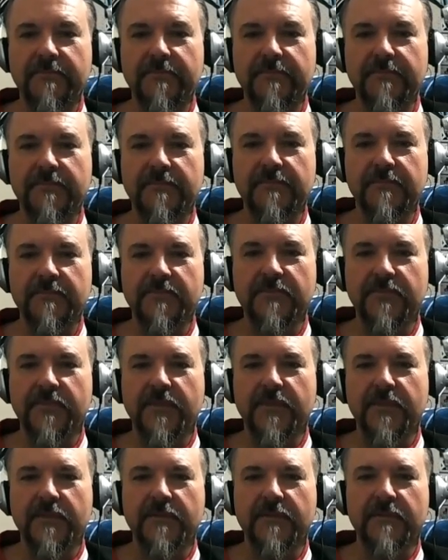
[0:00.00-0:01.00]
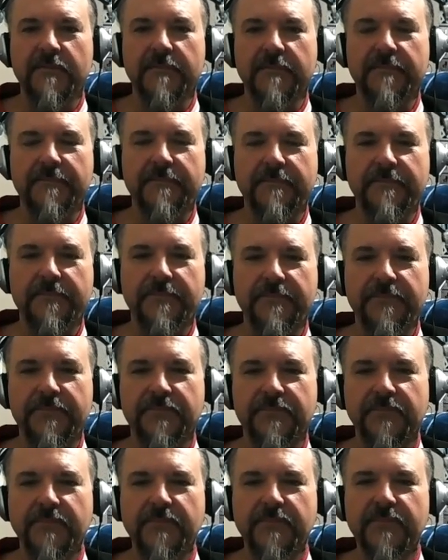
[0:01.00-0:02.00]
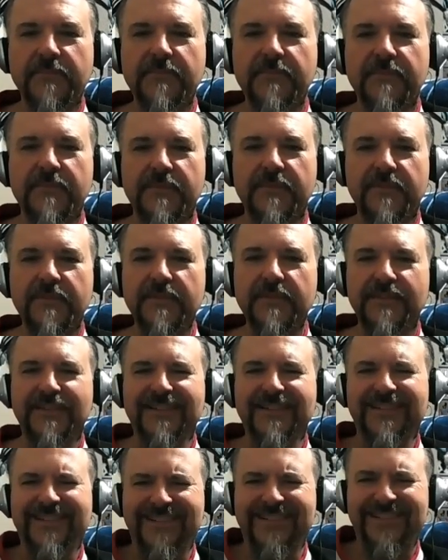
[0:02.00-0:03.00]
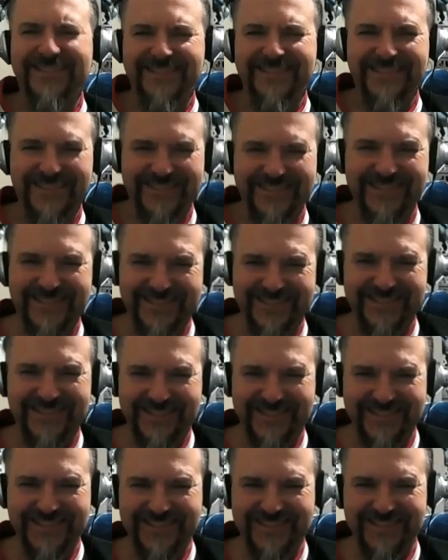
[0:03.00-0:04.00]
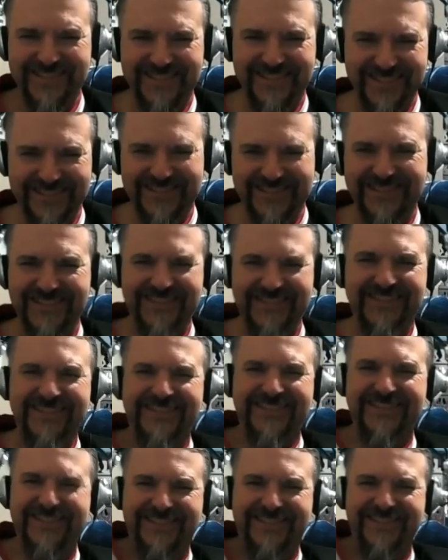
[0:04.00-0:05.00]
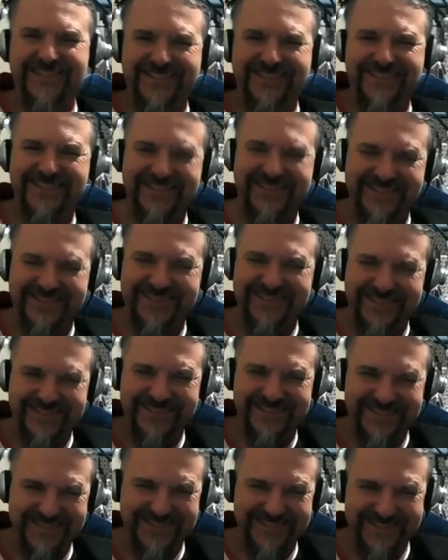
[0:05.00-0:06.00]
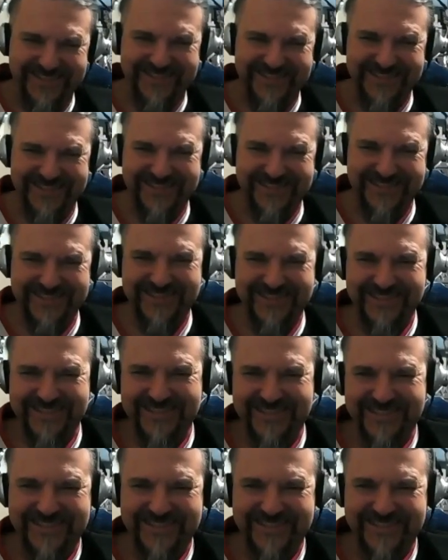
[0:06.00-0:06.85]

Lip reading: The person shown says nothing.